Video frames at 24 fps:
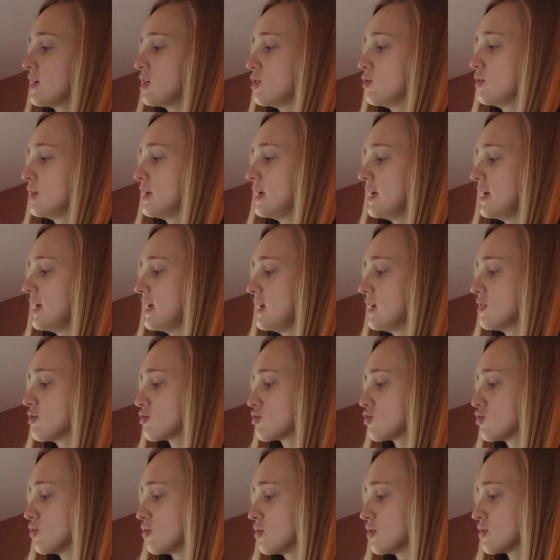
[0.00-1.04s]
Julii
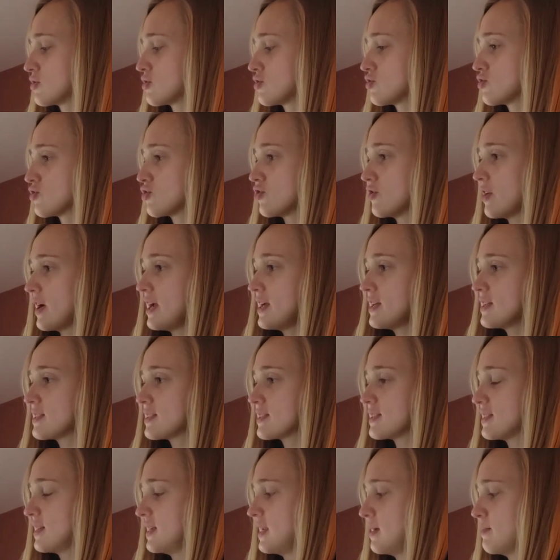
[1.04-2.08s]
sunt 3
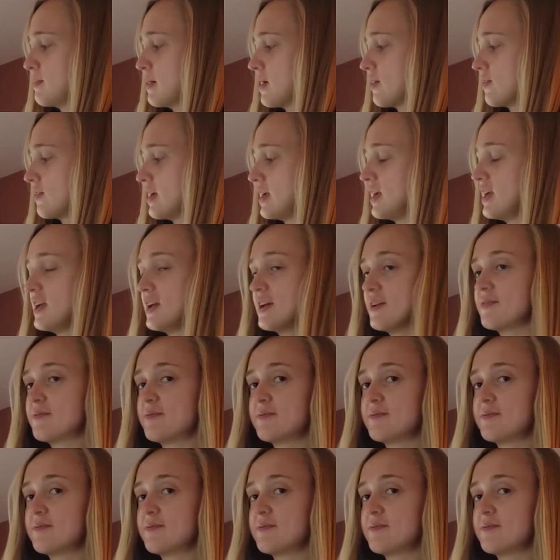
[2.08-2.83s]
liberi.